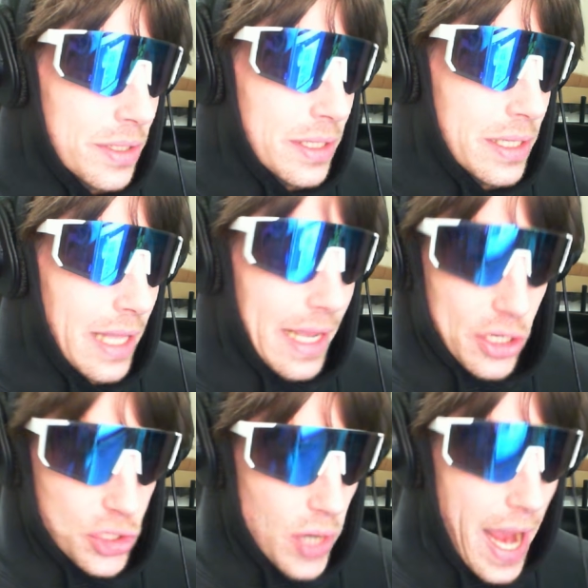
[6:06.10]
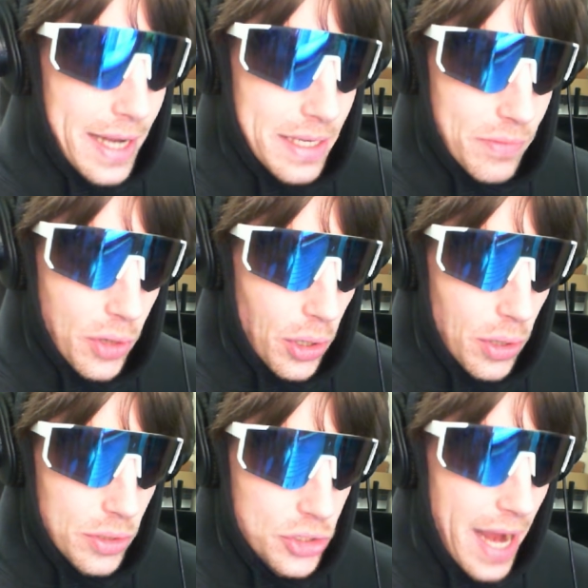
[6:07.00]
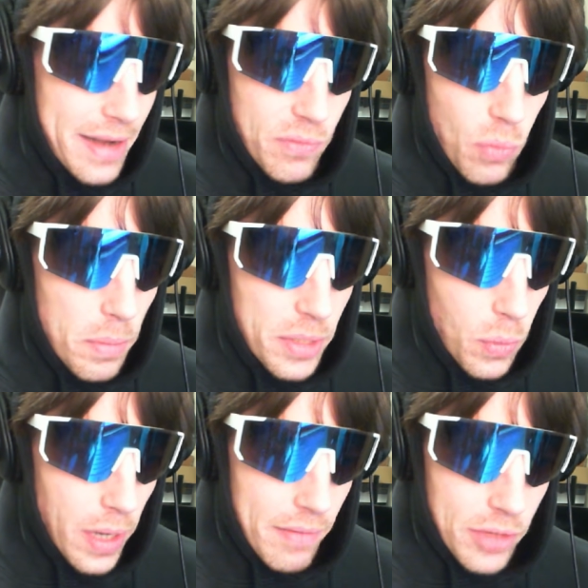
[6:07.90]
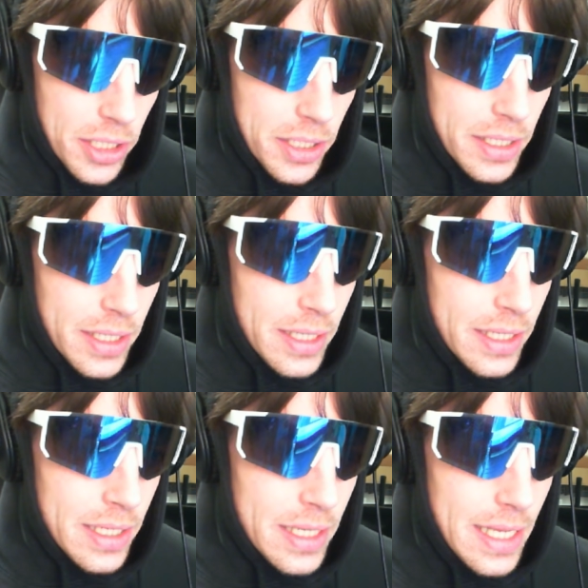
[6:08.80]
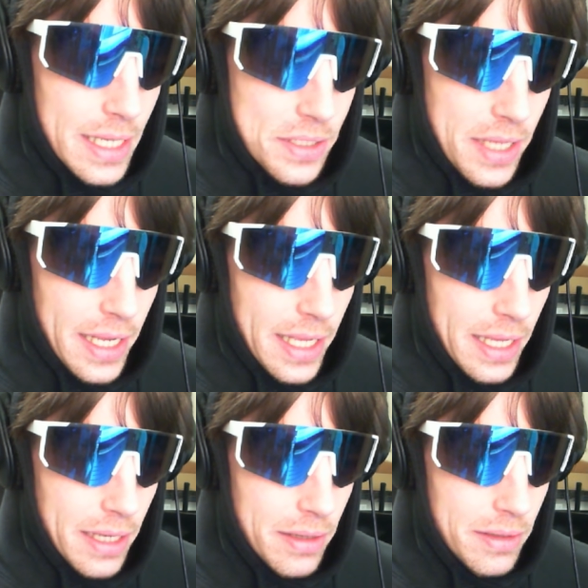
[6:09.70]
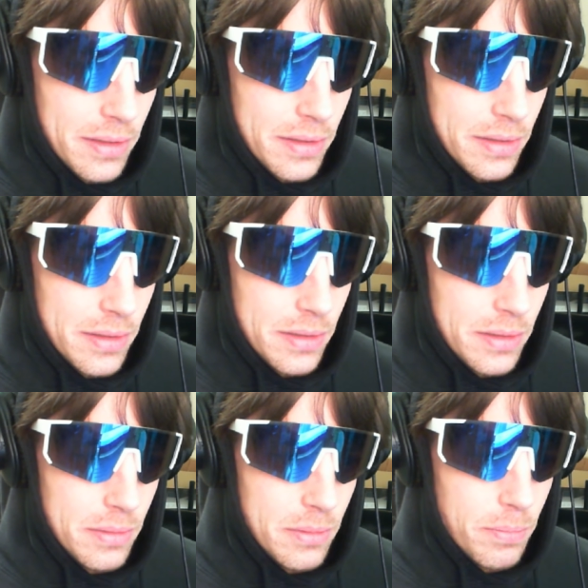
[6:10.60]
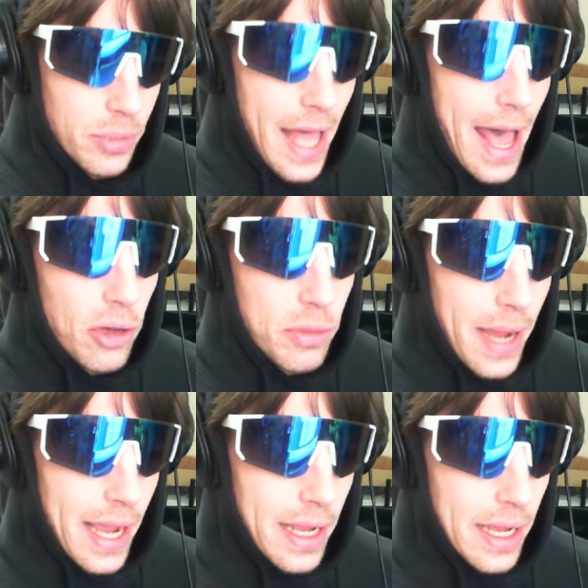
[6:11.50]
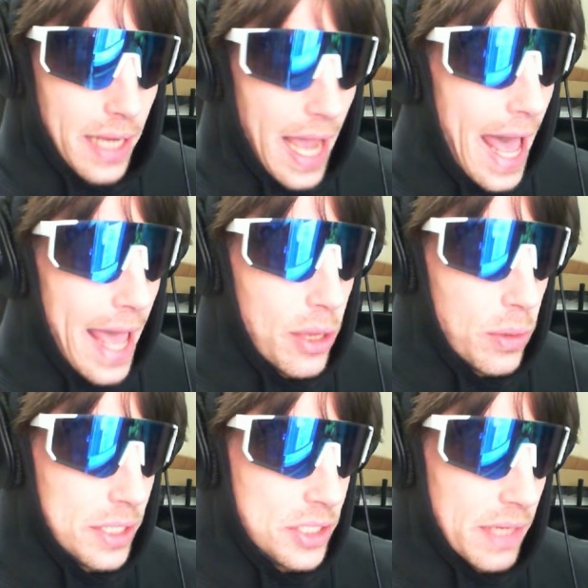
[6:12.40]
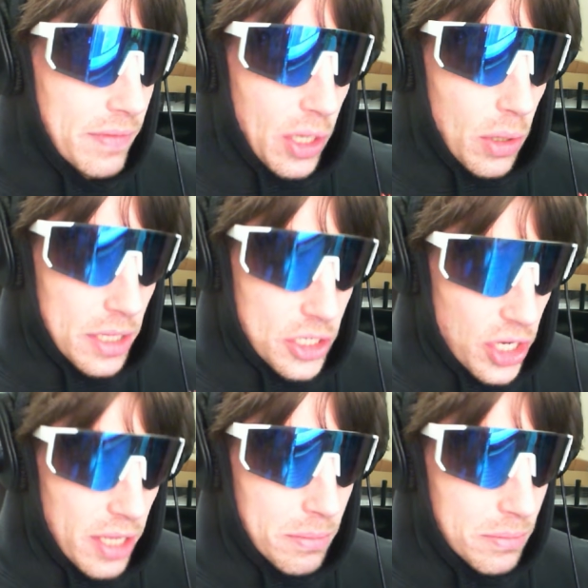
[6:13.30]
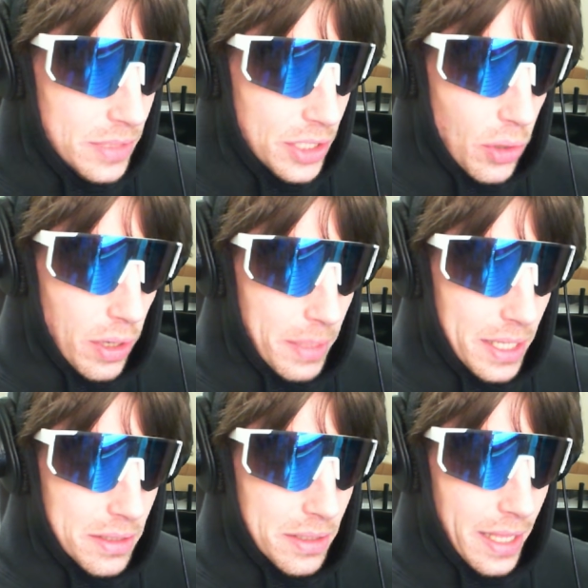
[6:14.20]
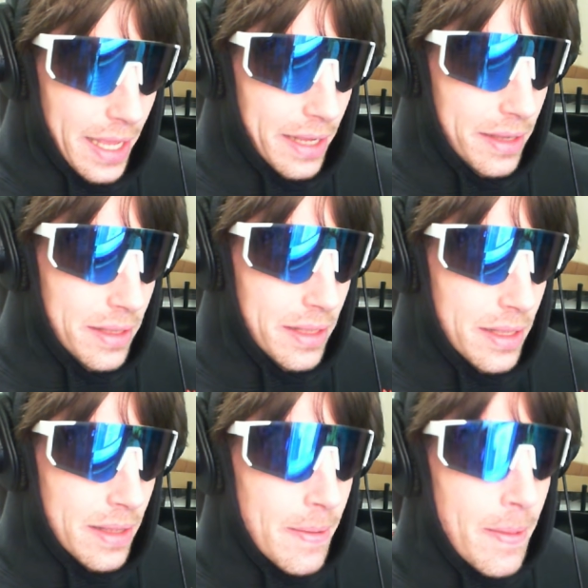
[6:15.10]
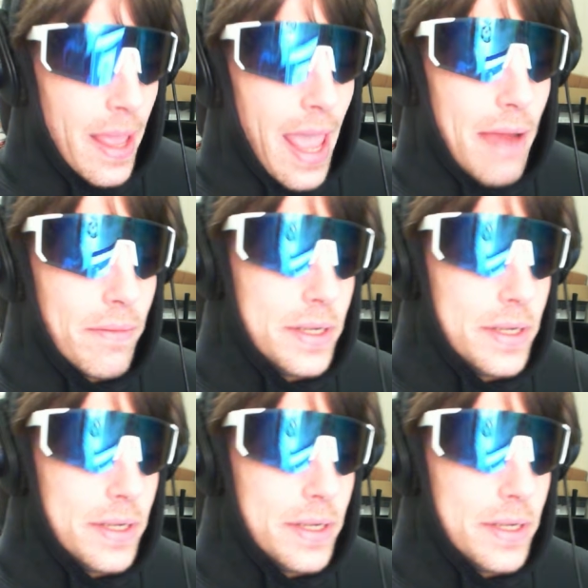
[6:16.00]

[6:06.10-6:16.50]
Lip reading: like attractive girl, attractive woman, whatever, is getting plowed by a guy who doesn't even go to the gym. You know what I mean? Like, every